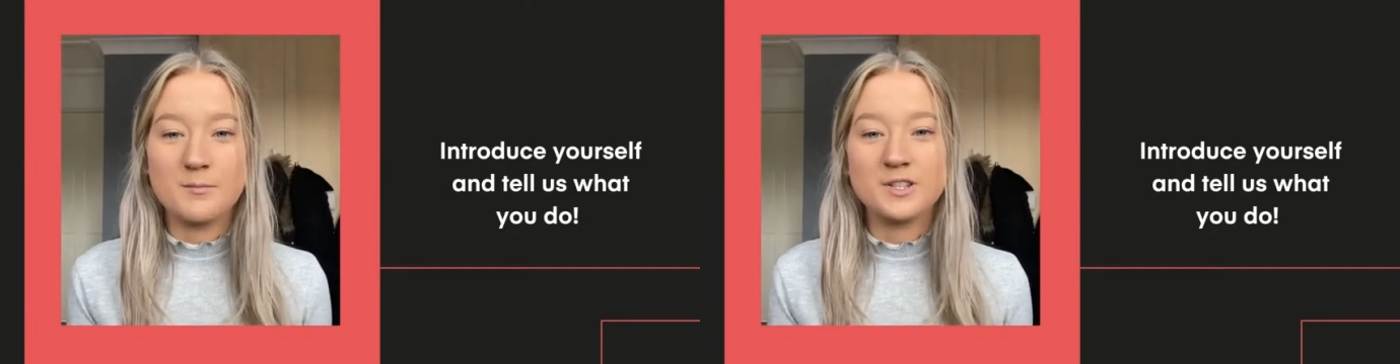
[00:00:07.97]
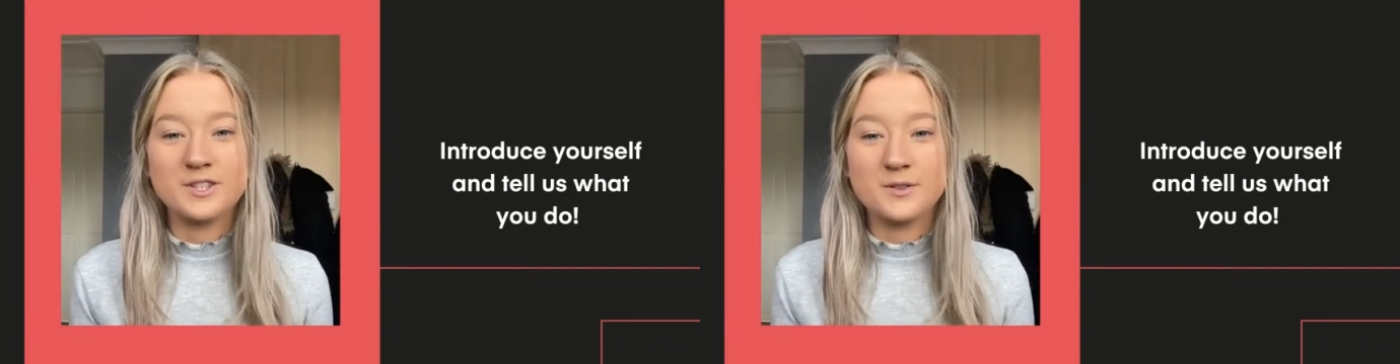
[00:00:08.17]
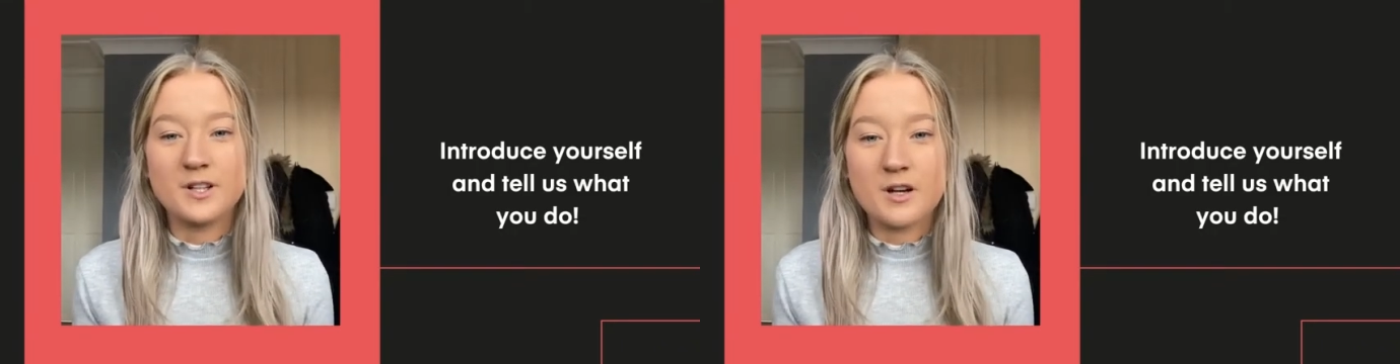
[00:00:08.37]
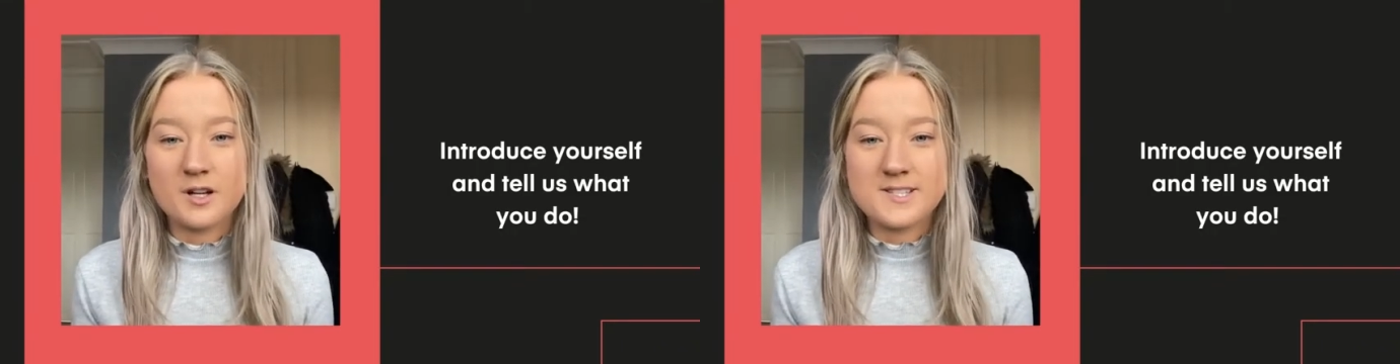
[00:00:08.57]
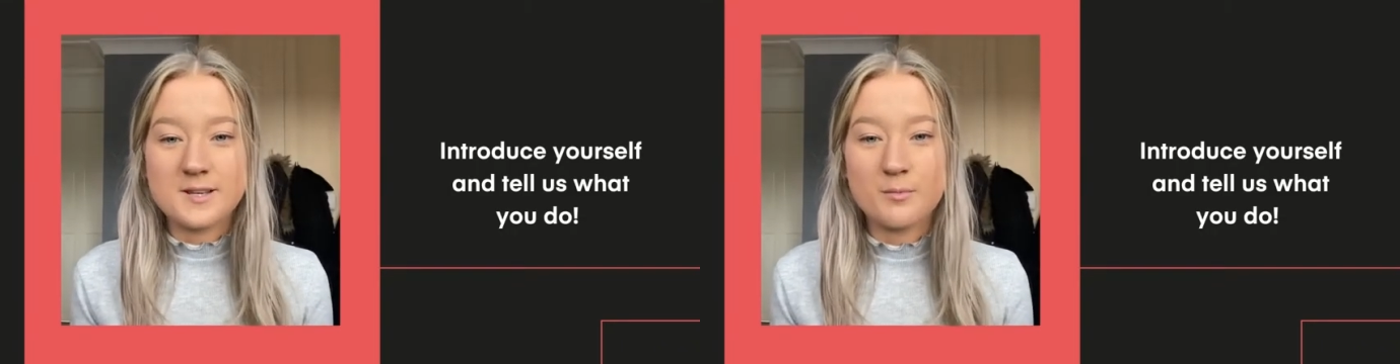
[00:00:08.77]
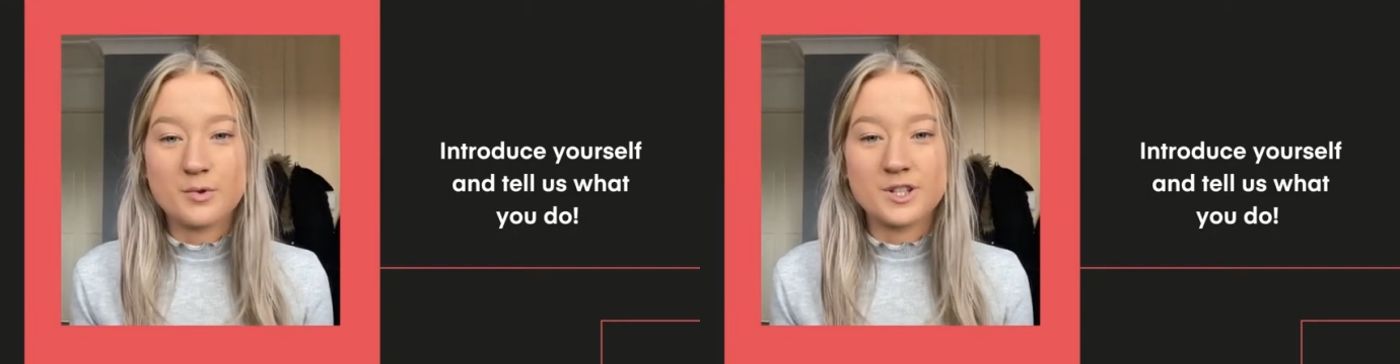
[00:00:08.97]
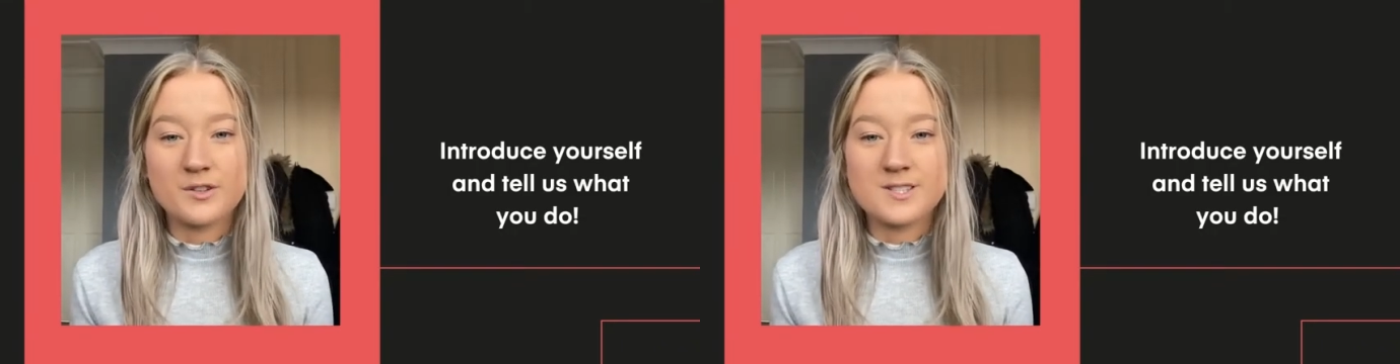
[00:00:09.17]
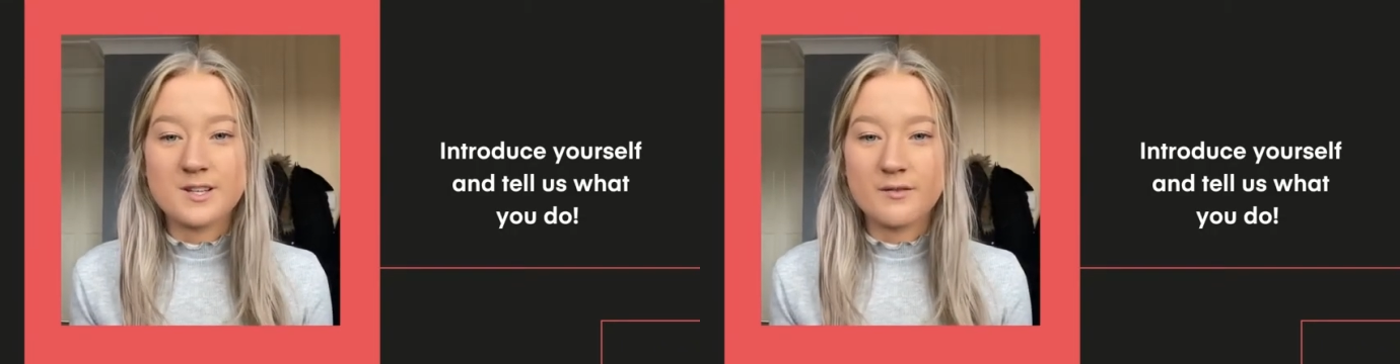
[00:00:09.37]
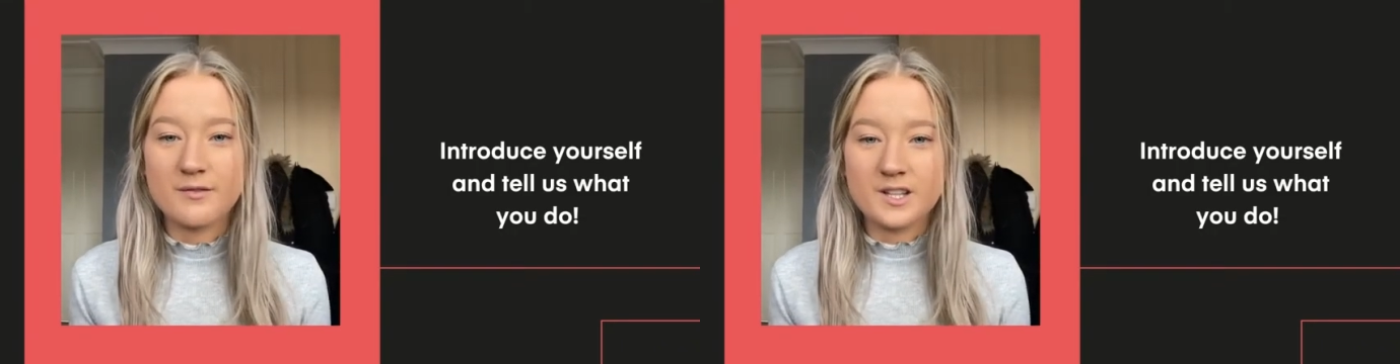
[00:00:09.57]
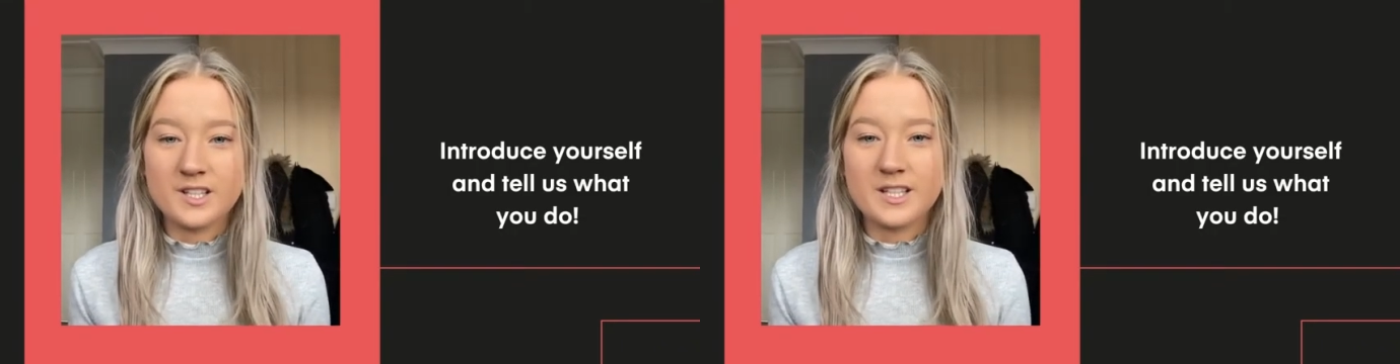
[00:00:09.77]
a junior content producer for
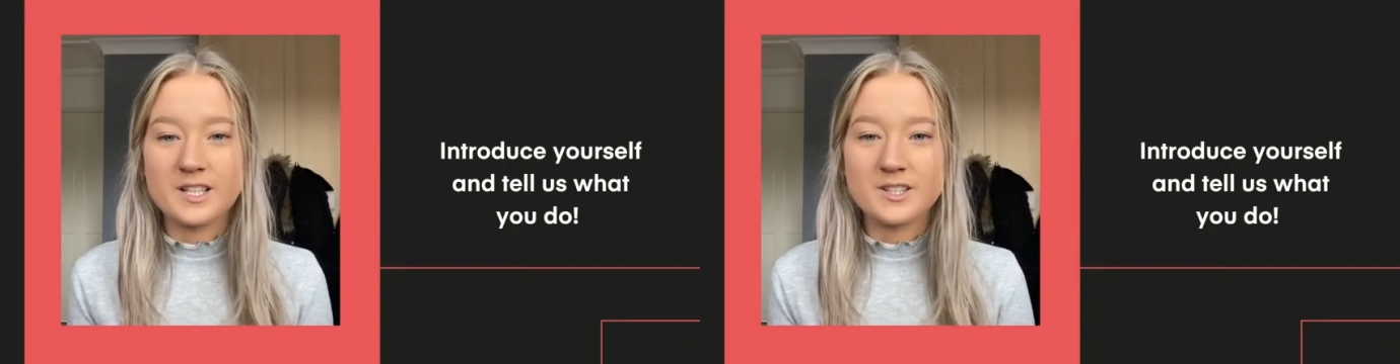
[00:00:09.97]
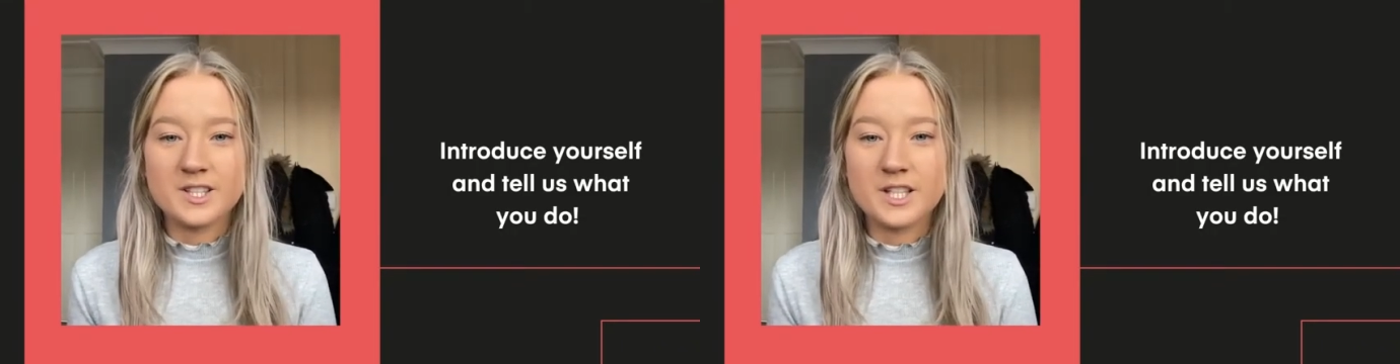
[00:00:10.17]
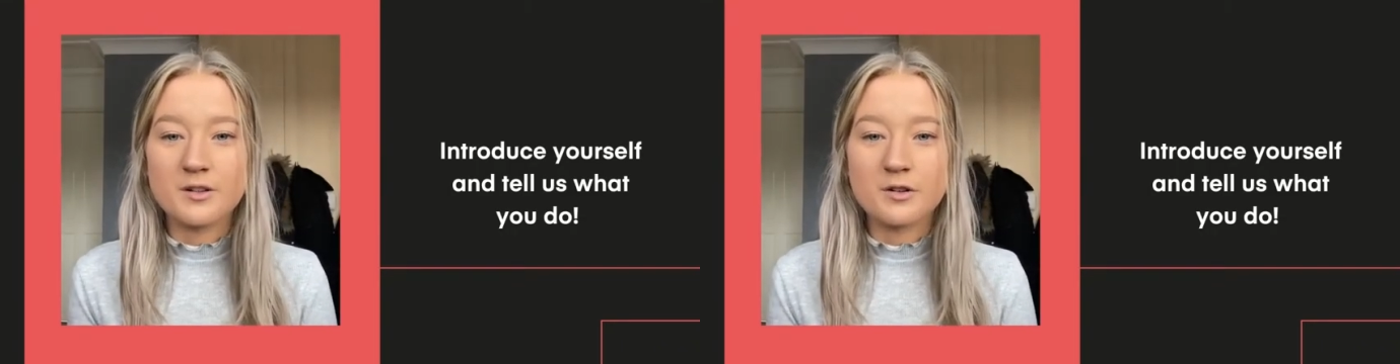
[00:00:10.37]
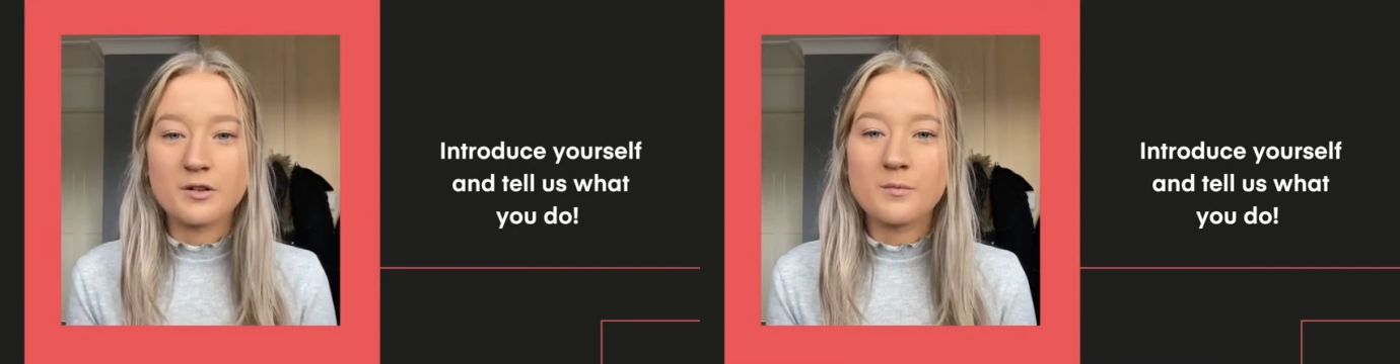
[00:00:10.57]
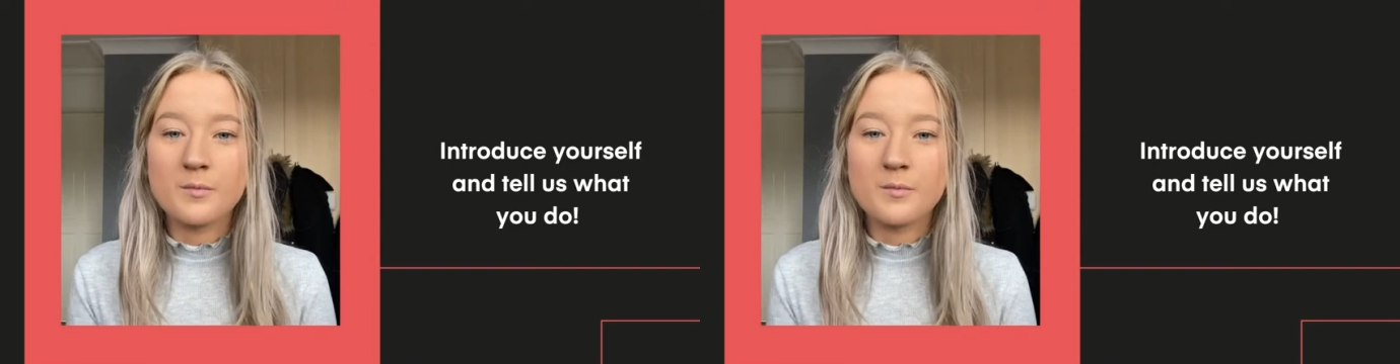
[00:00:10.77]
the D S G Group.